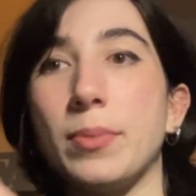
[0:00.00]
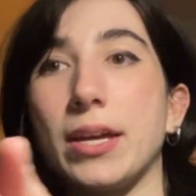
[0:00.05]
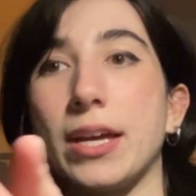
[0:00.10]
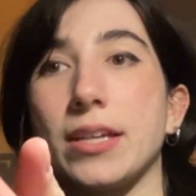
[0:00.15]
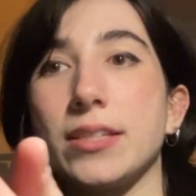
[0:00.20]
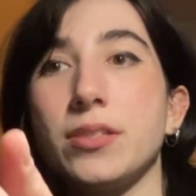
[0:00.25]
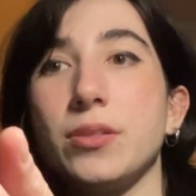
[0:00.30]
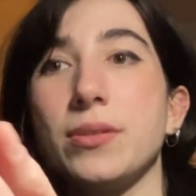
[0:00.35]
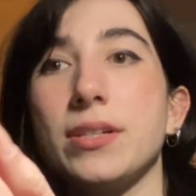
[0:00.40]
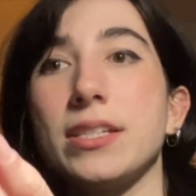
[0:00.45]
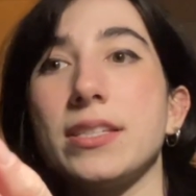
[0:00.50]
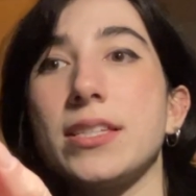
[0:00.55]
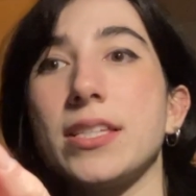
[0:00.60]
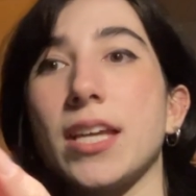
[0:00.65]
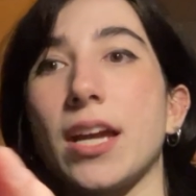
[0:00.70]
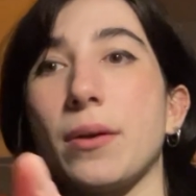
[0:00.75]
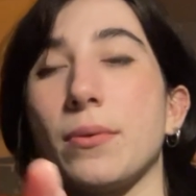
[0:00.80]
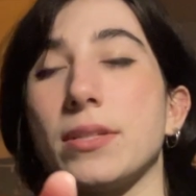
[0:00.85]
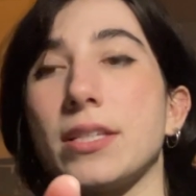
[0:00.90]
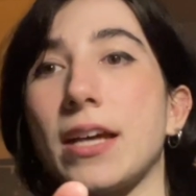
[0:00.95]
As you can see,
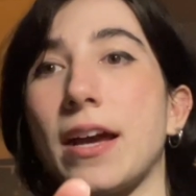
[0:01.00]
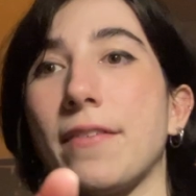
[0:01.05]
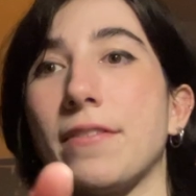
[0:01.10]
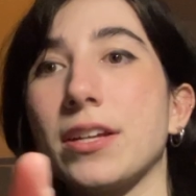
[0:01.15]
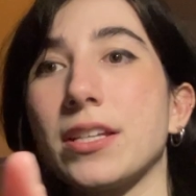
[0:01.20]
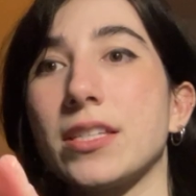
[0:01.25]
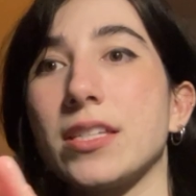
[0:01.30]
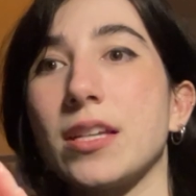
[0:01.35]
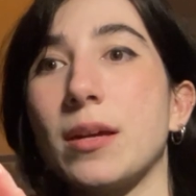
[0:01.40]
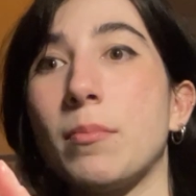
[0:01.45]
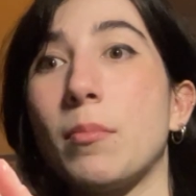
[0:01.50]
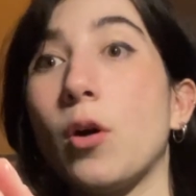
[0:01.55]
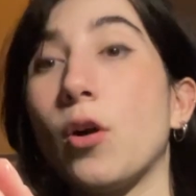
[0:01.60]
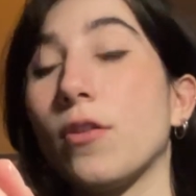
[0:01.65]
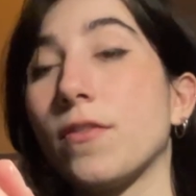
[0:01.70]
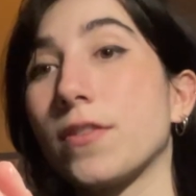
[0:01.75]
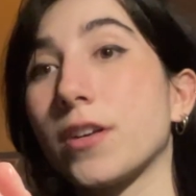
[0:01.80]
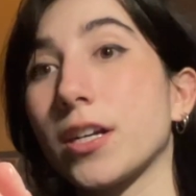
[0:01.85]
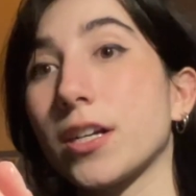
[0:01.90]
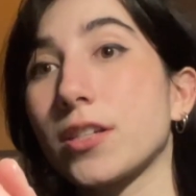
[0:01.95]
I was having some
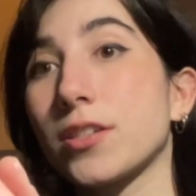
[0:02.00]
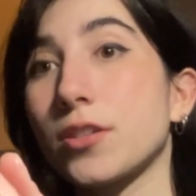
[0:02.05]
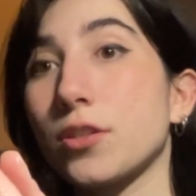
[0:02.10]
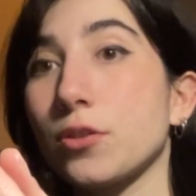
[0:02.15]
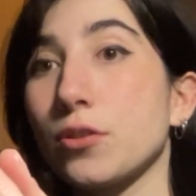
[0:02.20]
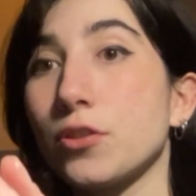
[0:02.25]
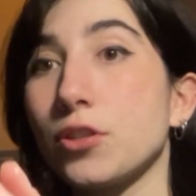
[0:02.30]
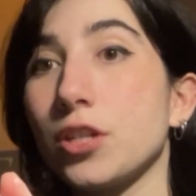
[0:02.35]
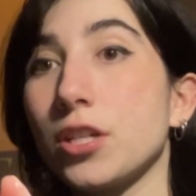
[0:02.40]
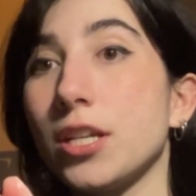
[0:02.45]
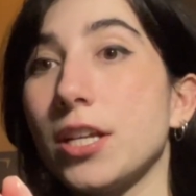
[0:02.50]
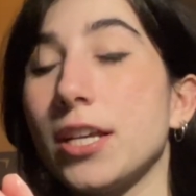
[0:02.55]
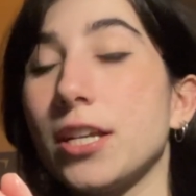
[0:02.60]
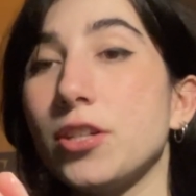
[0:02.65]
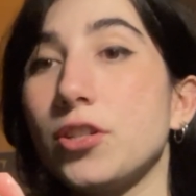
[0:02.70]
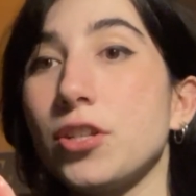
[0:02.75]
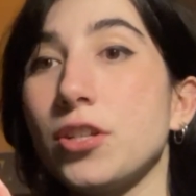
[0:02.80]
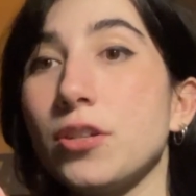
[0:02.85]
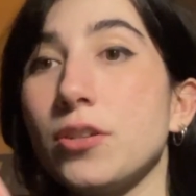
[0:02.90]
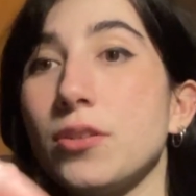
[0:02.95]
over extrusion
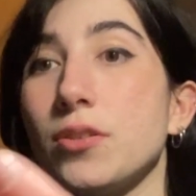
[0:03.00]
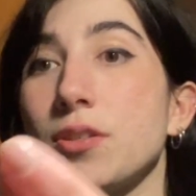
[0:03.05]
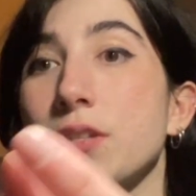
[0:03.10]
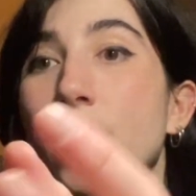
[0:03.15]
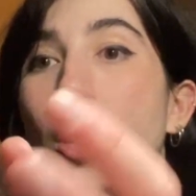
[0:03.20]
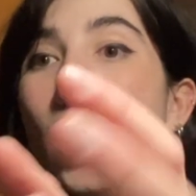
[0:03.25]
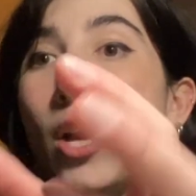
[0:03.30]
issues,